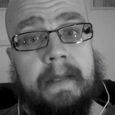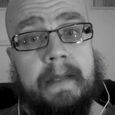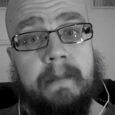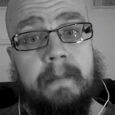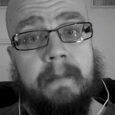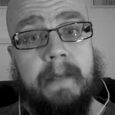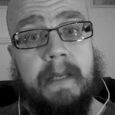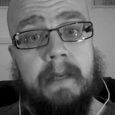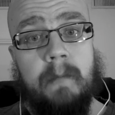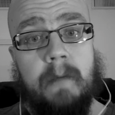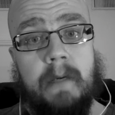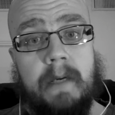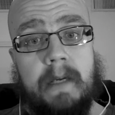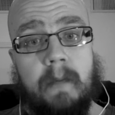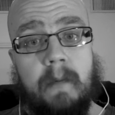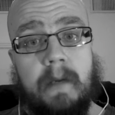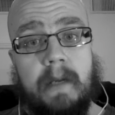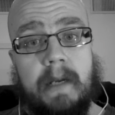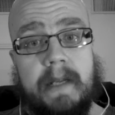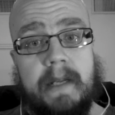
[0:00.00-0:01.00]
in the meanwhile
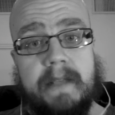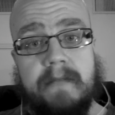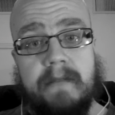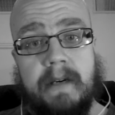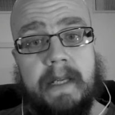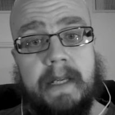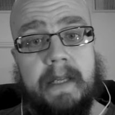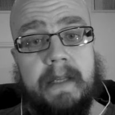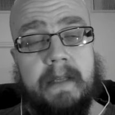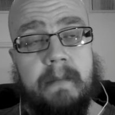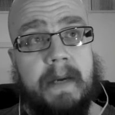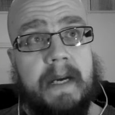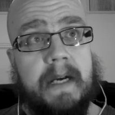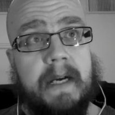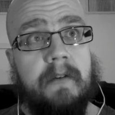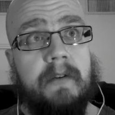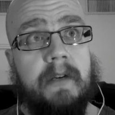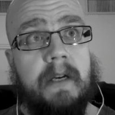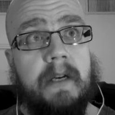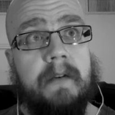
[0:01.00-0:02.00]
while it's running in the
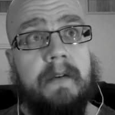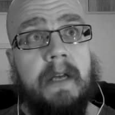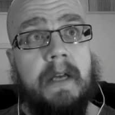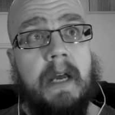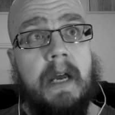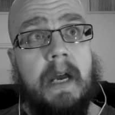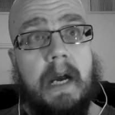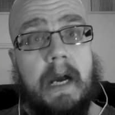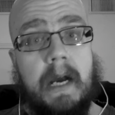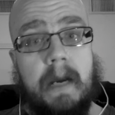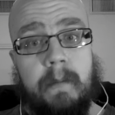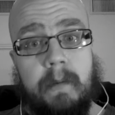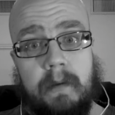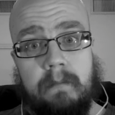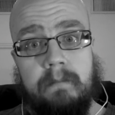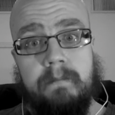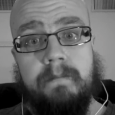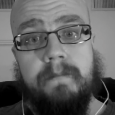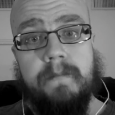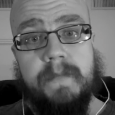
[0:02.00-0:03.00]
background I
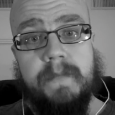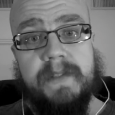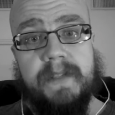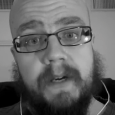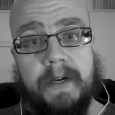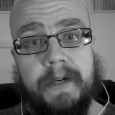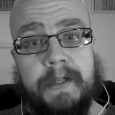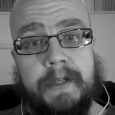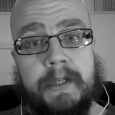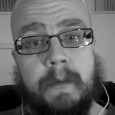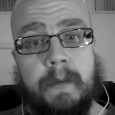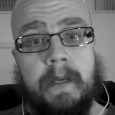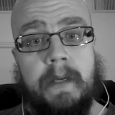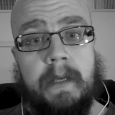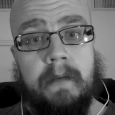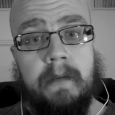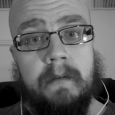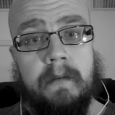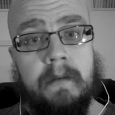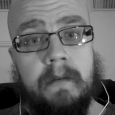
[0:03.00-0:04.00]
will start
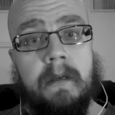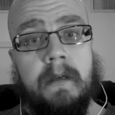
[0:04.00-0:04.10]
doing